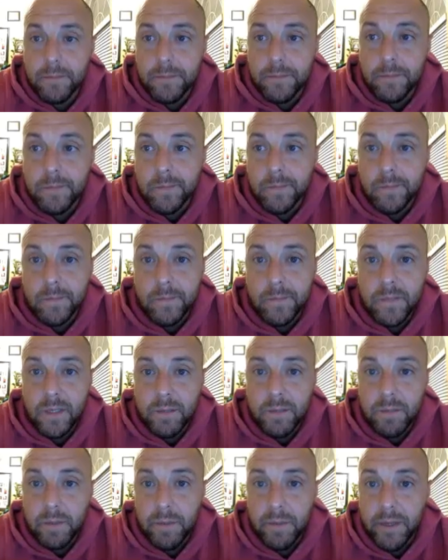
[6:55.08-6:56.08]
Let
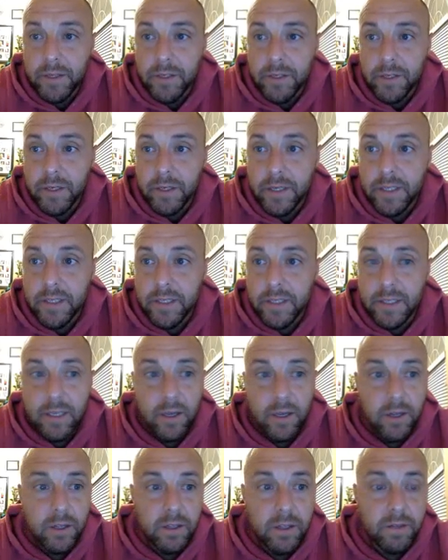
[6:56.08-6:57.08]
me make sure you can
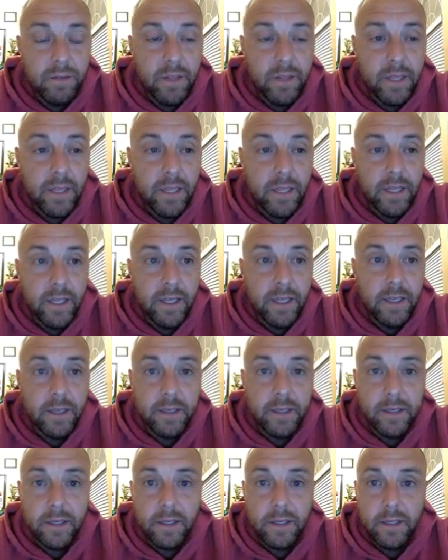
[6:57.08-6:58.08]
see all of
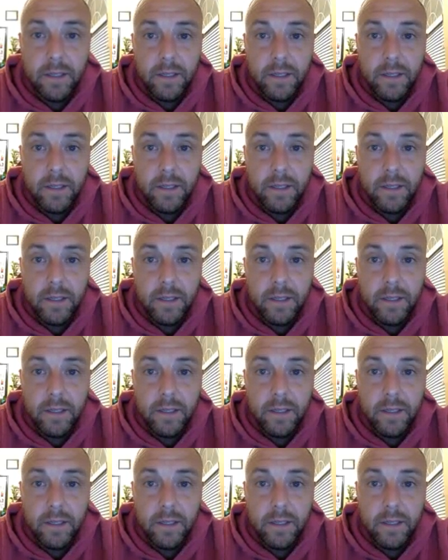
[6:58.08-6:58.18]
that.